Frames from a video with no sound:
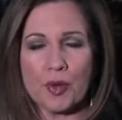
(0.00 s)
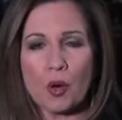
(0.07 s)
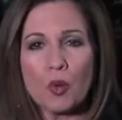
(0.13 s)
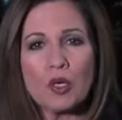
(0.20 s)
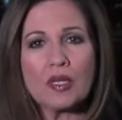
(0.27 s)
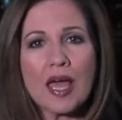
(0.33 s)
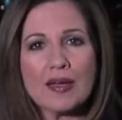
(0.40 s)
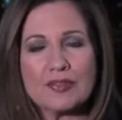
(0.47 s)

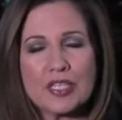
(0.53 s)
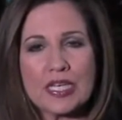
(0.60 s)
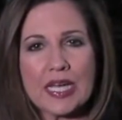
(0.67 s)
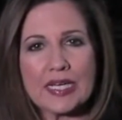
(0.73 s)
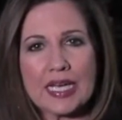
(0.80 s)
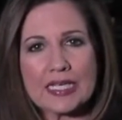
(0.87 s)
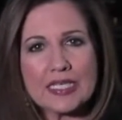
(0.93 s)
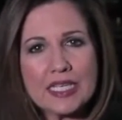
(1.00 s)
We're live
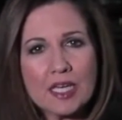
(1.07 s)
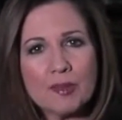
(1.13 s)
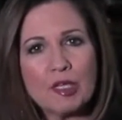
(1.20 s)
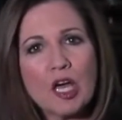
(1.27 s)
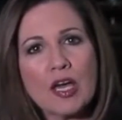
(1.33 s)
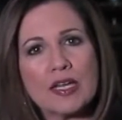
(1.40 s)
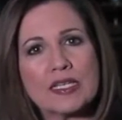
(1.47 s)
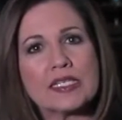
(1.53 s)
tonight. Itica
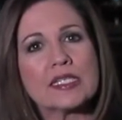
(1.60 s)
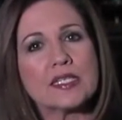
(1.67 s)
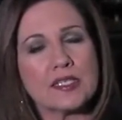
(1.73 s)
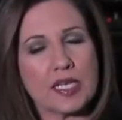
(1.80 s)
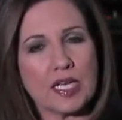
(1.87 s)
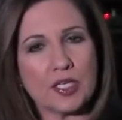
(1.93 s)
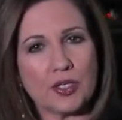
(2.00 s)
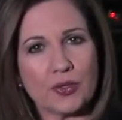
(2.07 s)
Milanes,
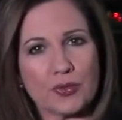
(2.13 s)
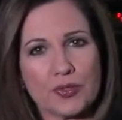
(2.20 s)
10 News.